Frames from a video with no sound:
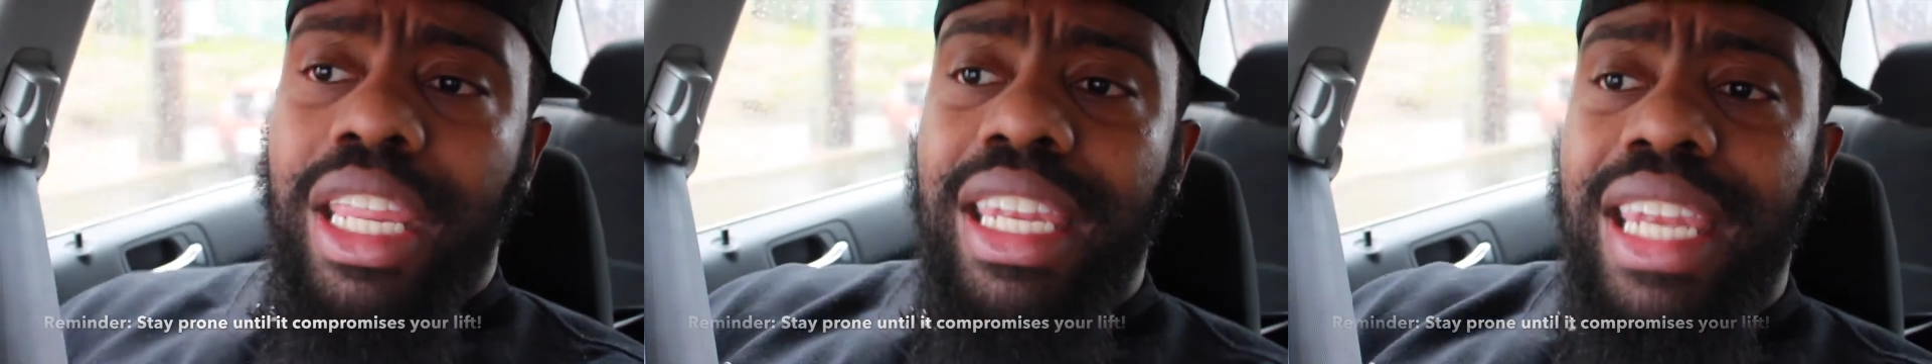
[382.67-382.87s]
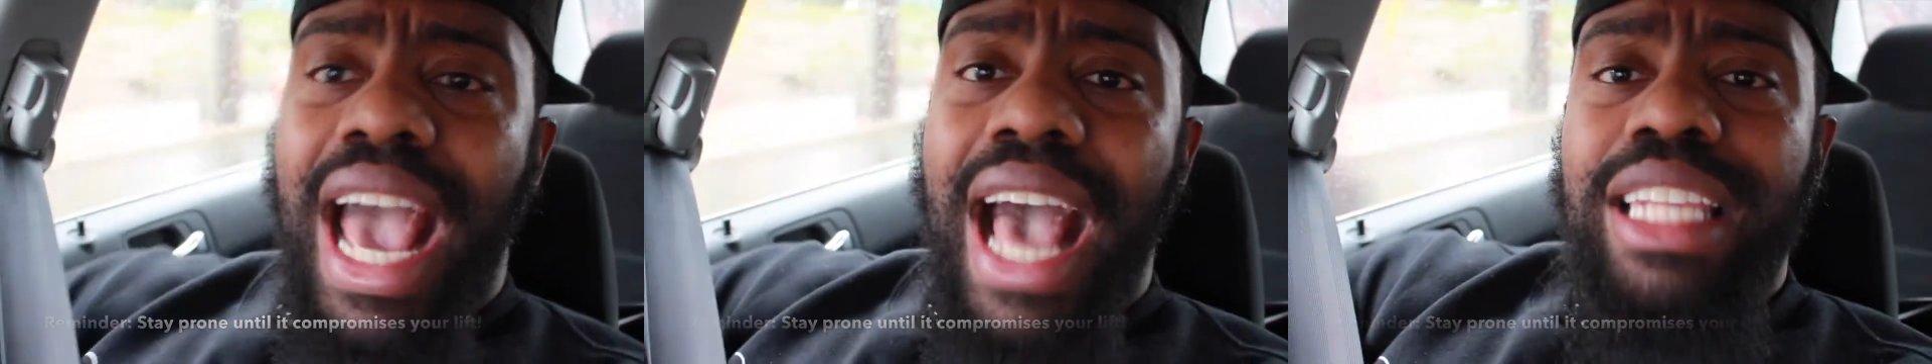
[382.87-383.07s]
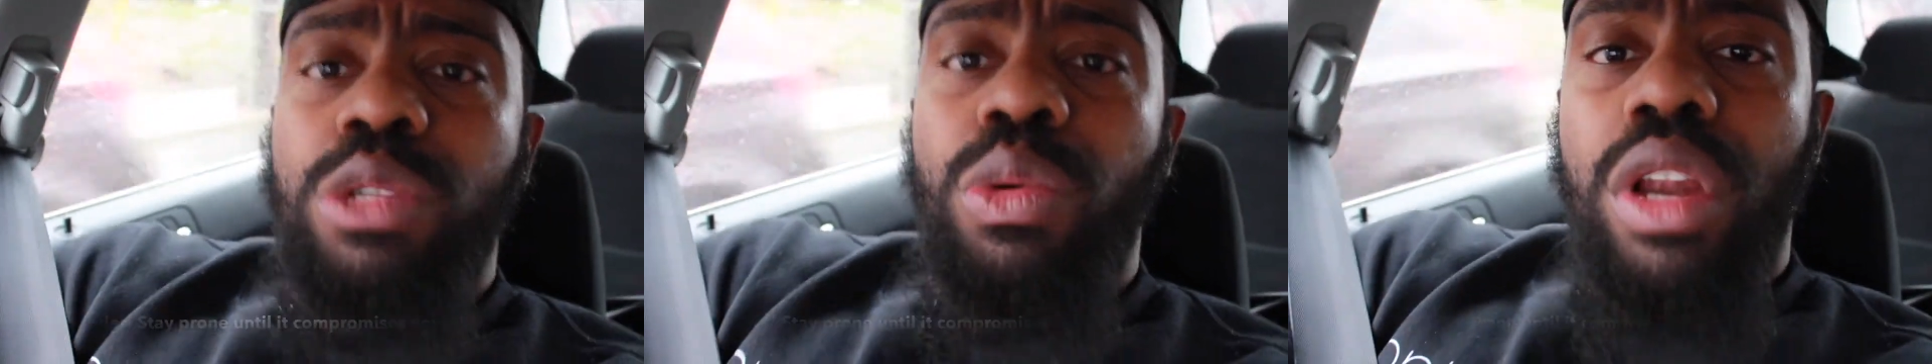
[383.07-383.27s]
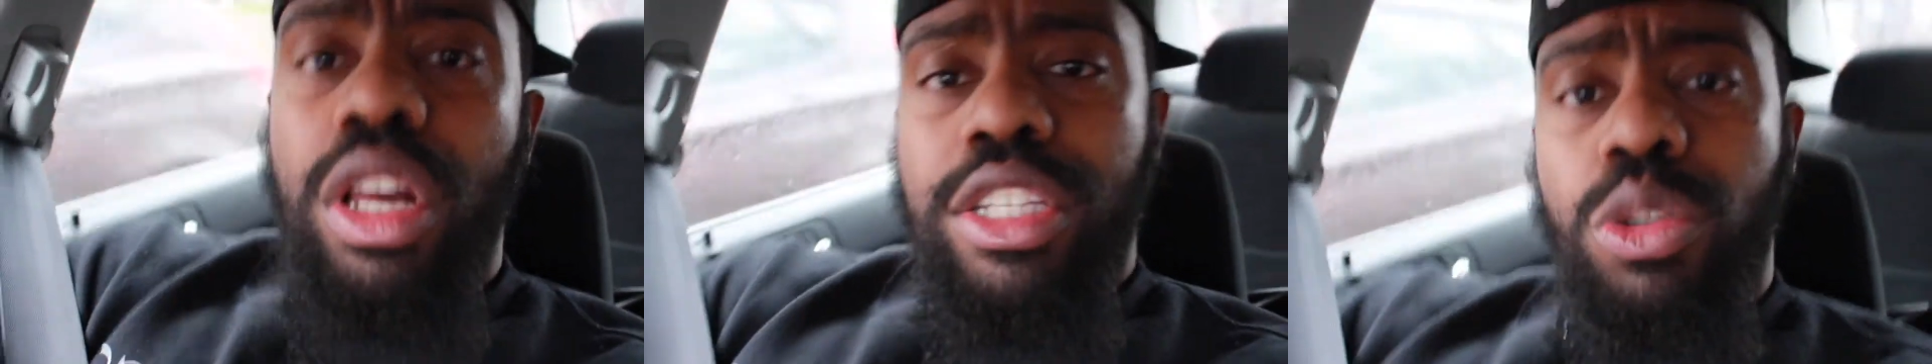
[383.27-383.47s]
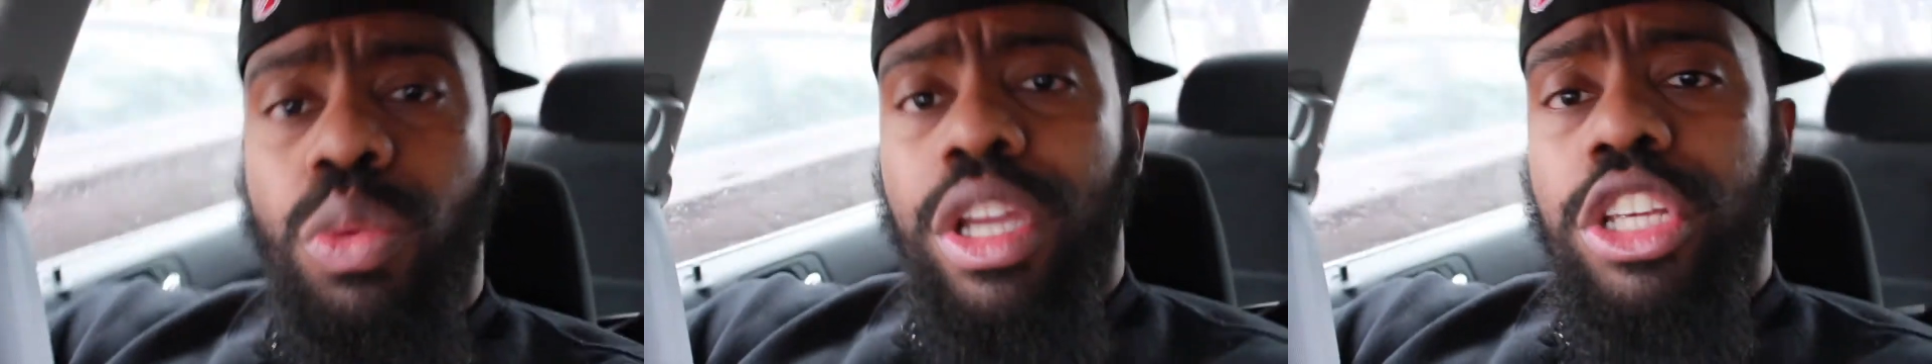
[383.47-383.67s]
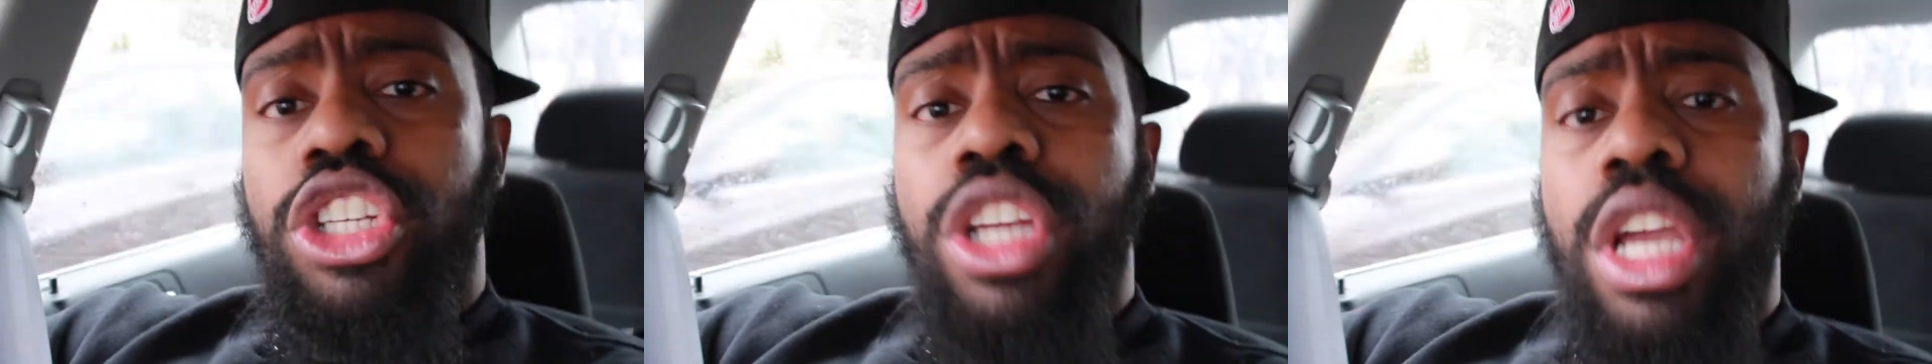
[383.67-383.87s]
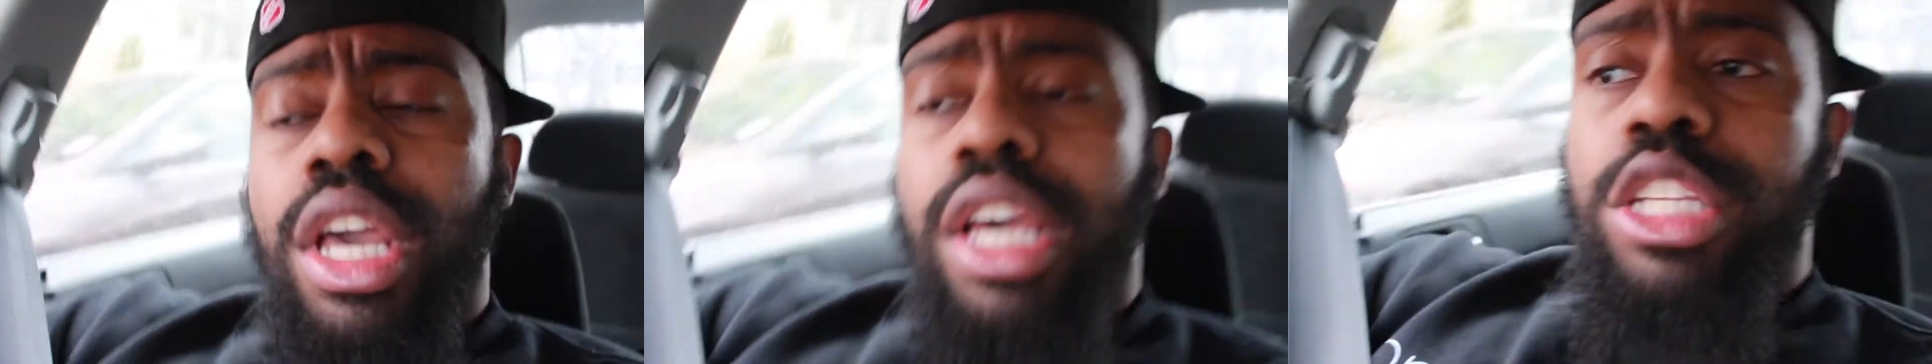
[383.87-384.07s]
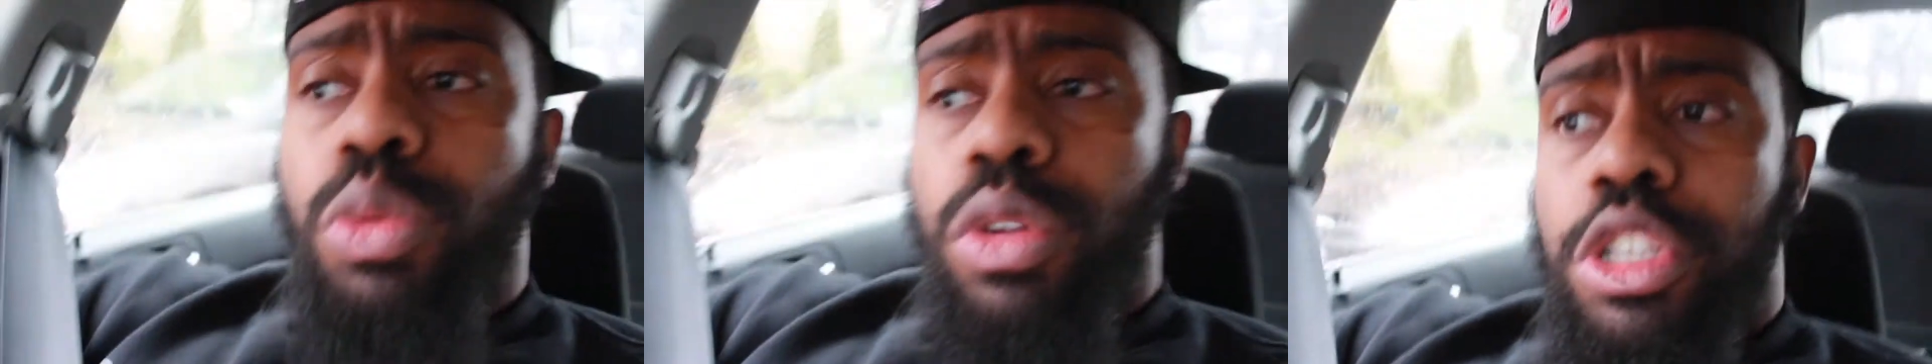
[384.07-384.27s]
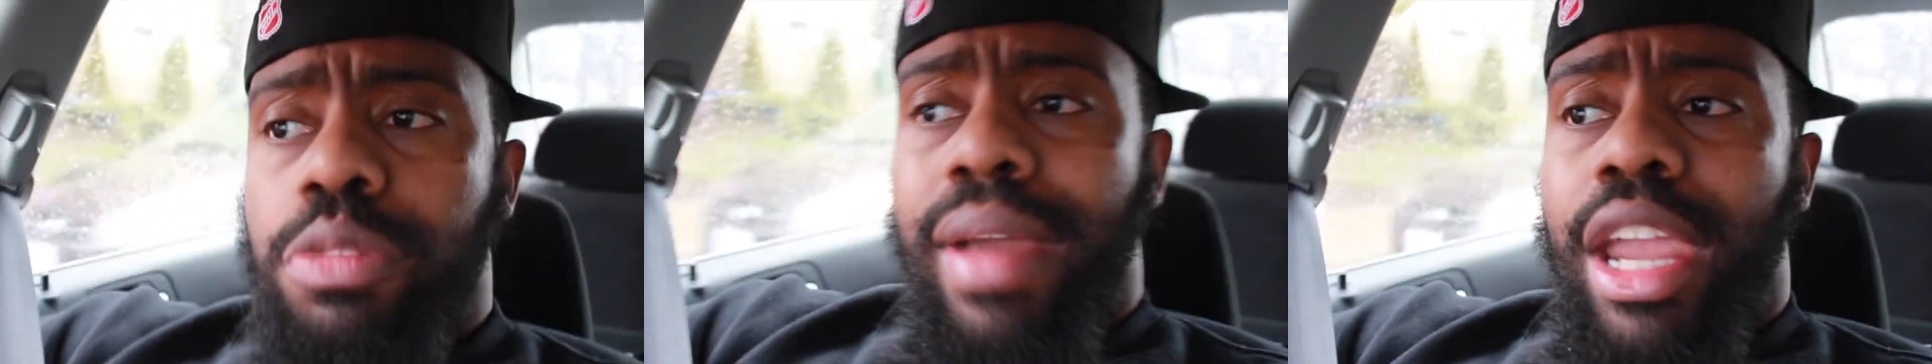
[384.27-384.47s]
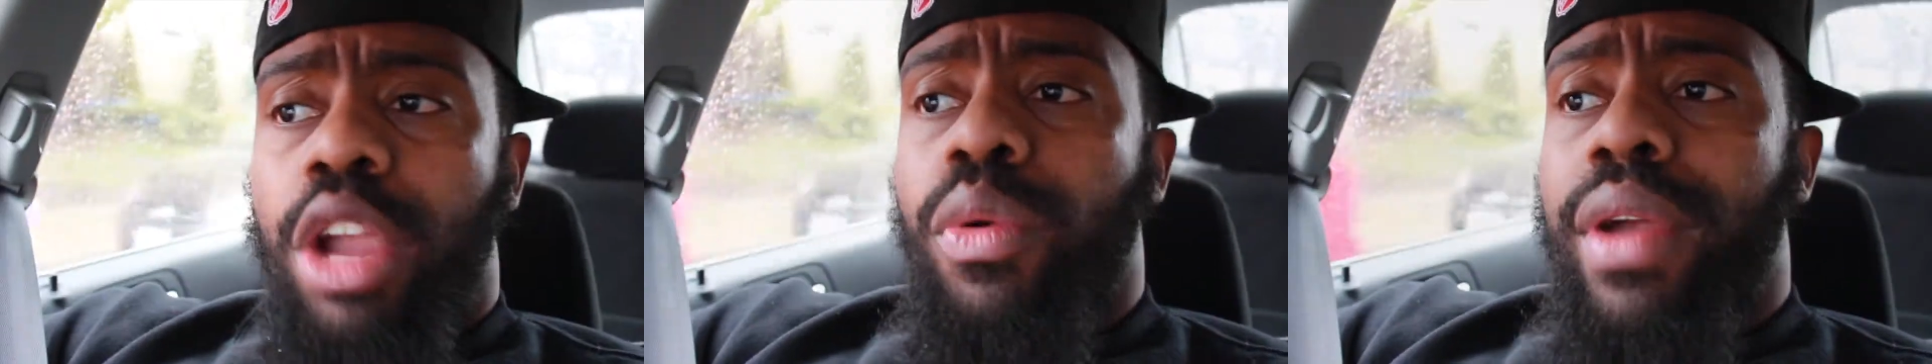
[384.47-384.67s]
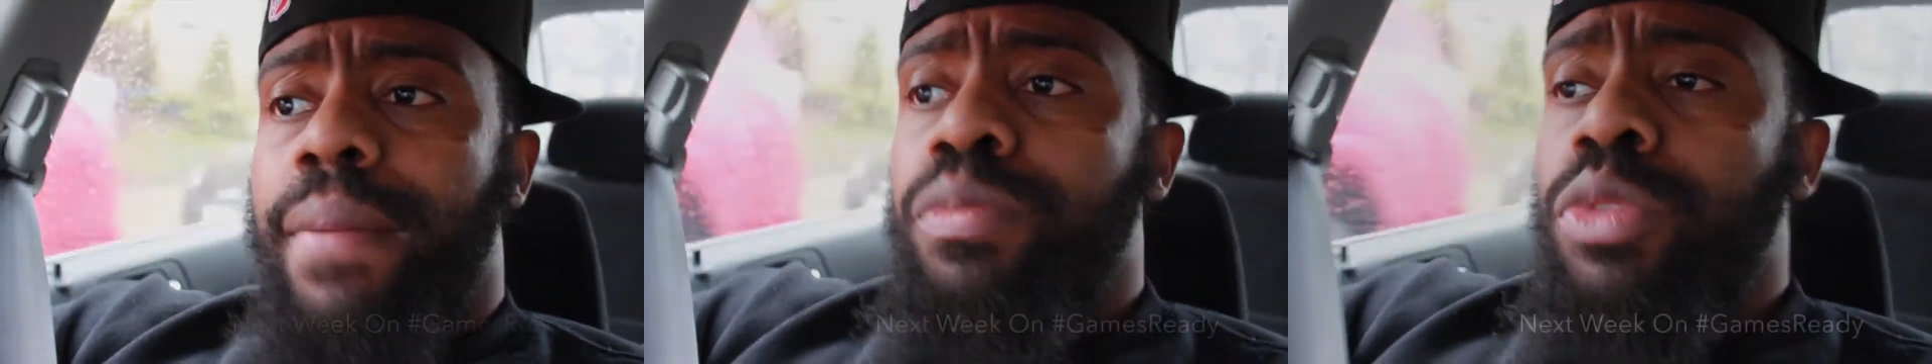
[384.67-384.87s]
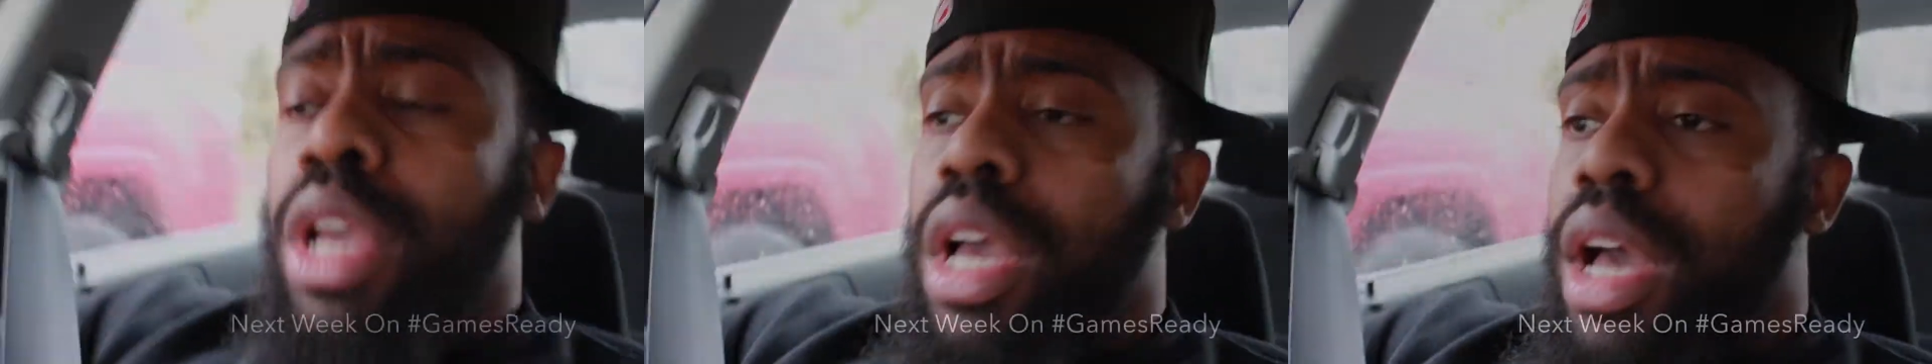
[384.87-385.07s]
and then that's when I'll switch my grip.